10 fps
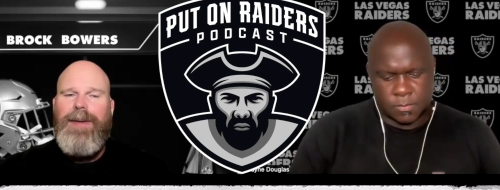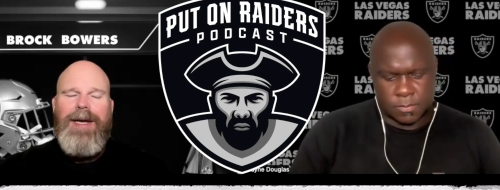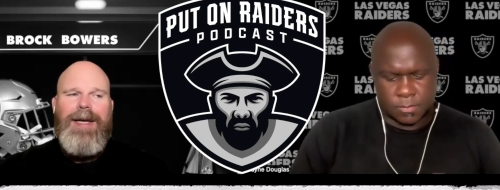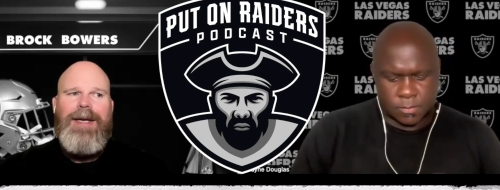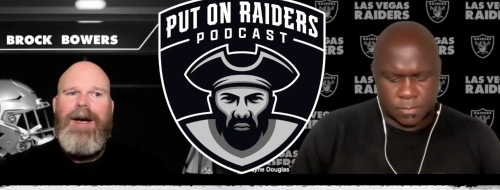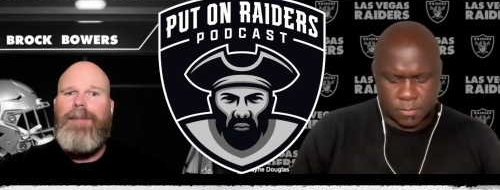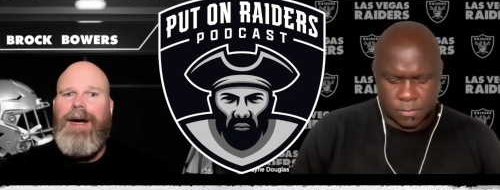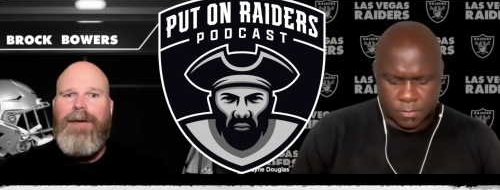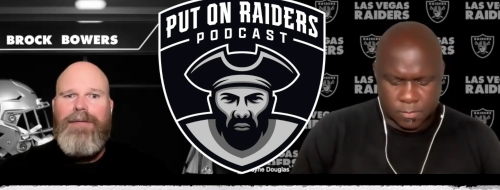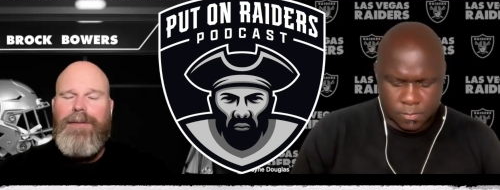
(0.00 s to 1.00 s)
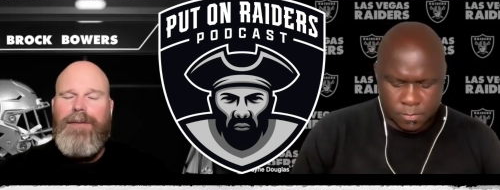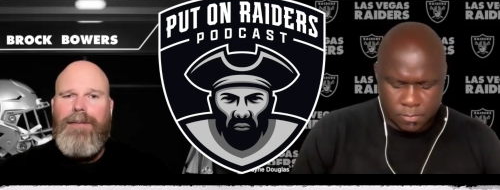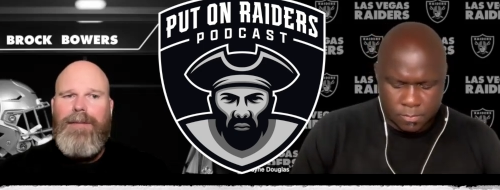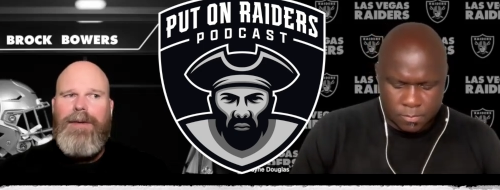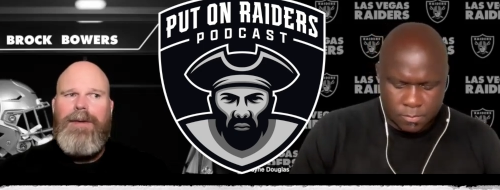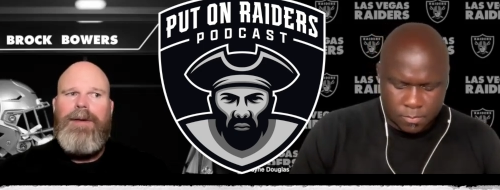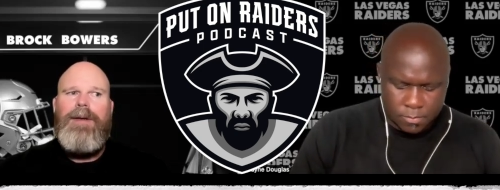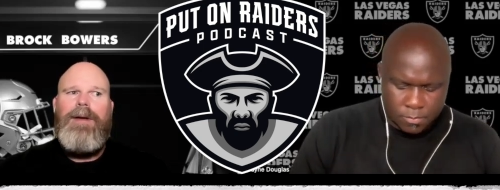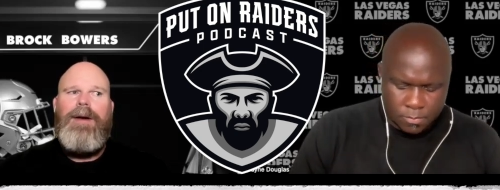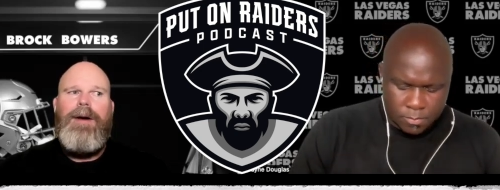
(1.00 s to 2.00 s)
Speaker 1: back and come after them
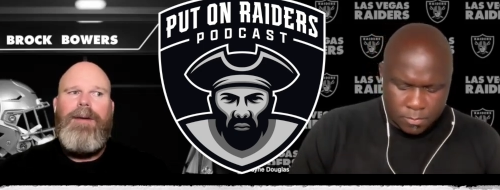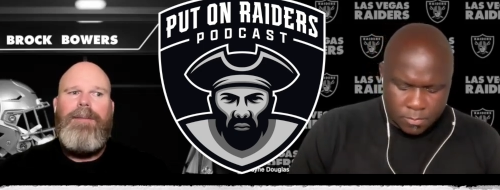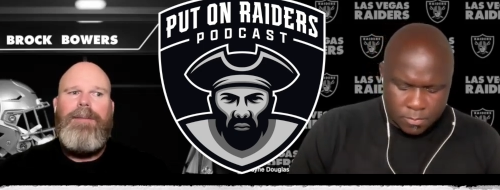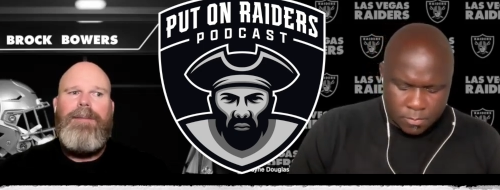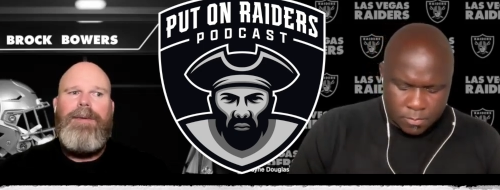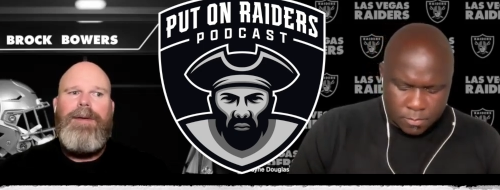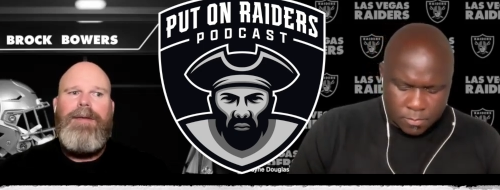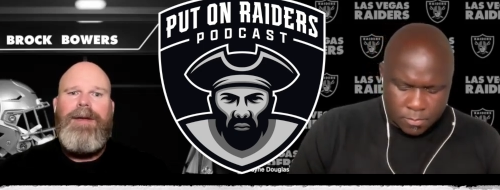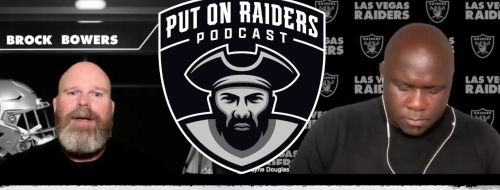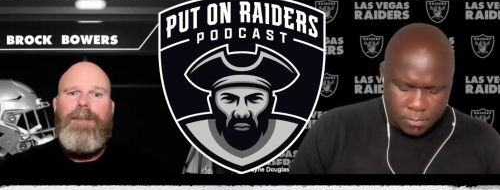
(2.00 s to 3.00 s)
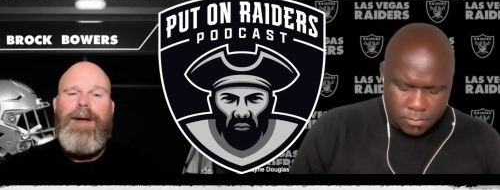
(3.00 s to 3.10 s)
um, is going to help.